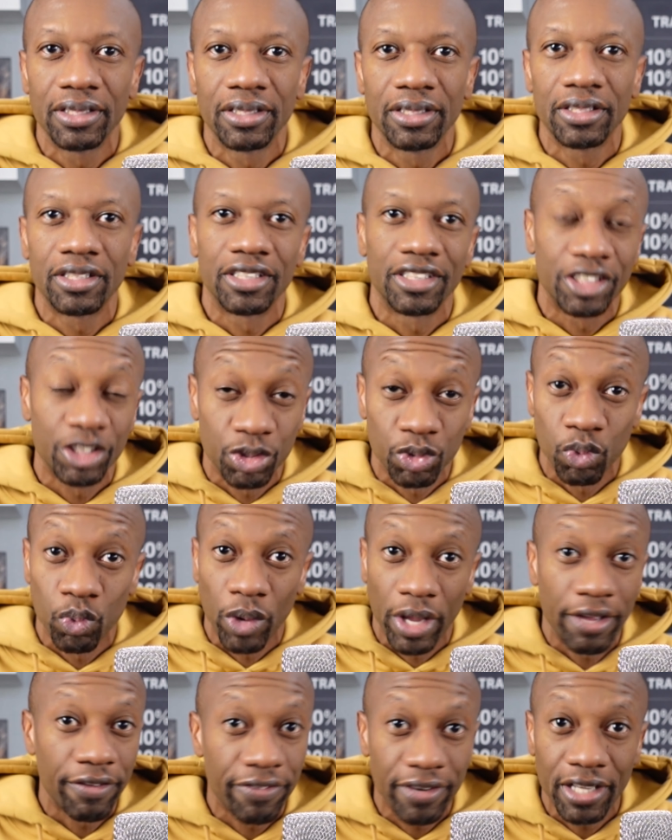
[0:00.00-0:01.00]
to just
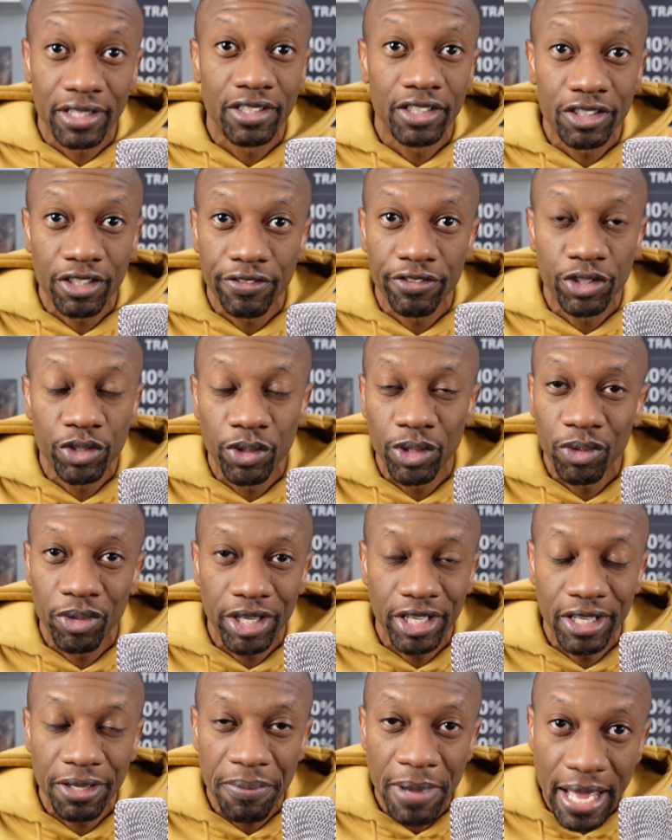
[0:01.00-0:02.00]
wait for that touch off 21
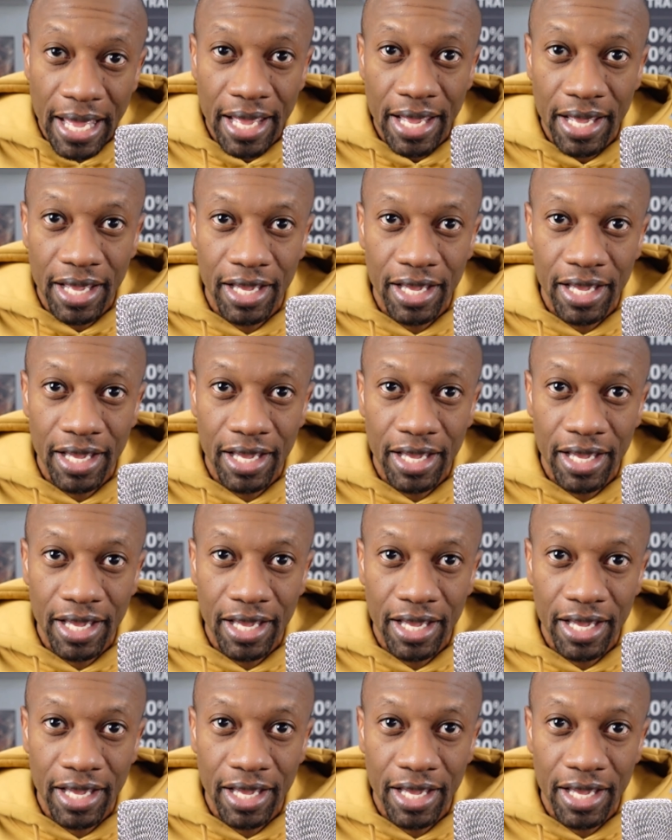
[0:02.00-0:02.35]
EMA,